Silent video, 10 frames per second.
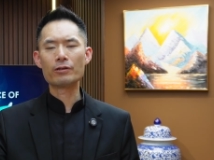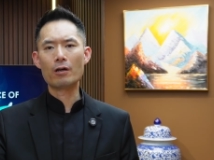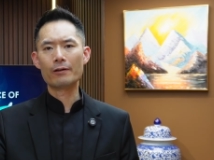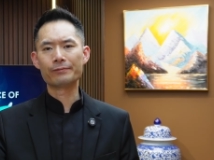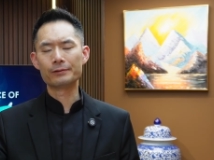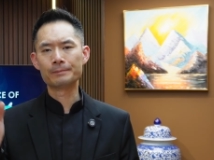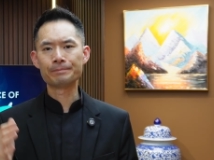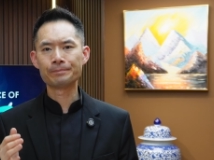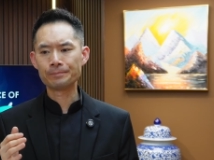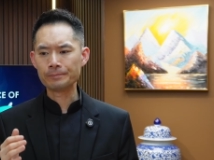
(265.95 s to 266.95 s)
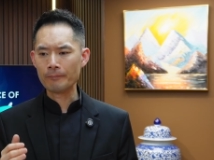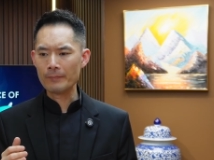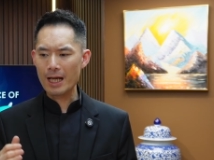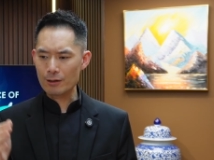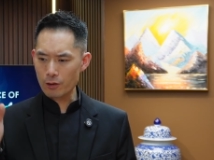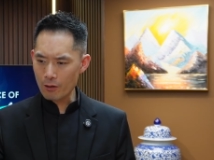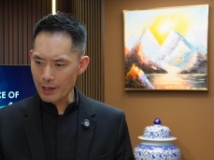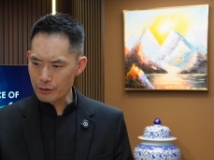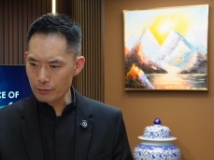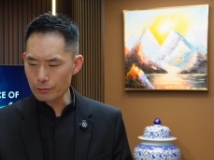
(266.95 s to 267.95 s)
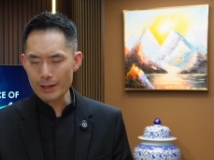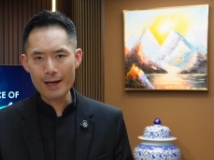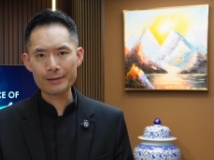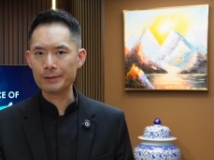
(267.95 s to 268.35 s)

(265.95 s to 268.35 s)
off. As long as you do that,